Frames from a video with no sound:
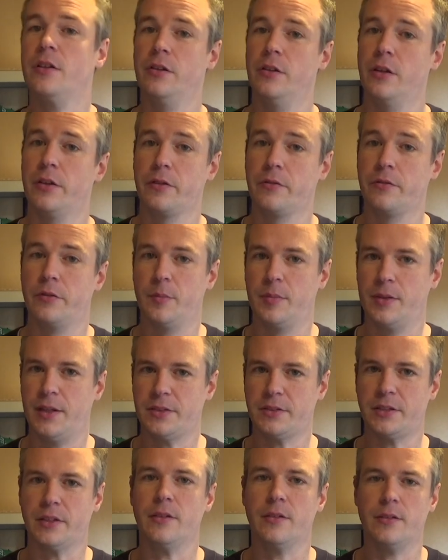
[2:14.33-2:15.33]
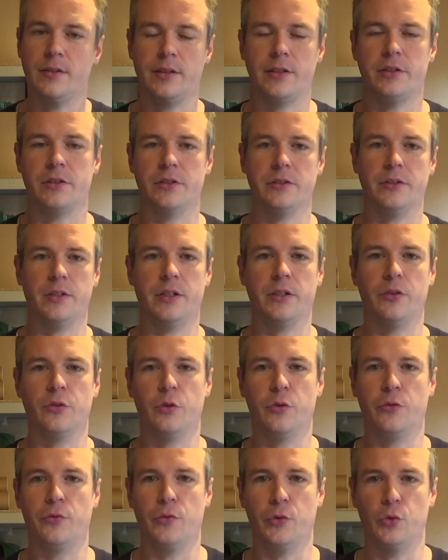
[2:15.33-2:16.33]
and nothing from the plastic leaches
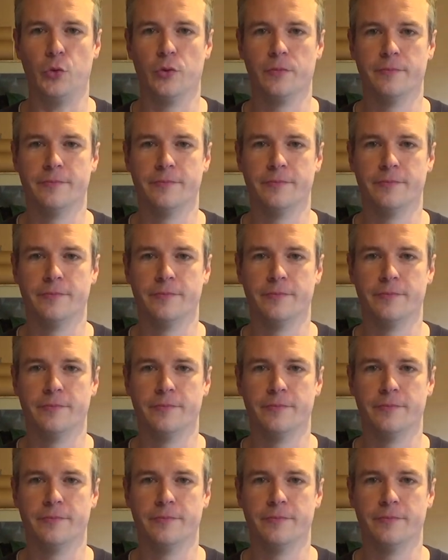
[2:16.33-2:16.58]
into the food.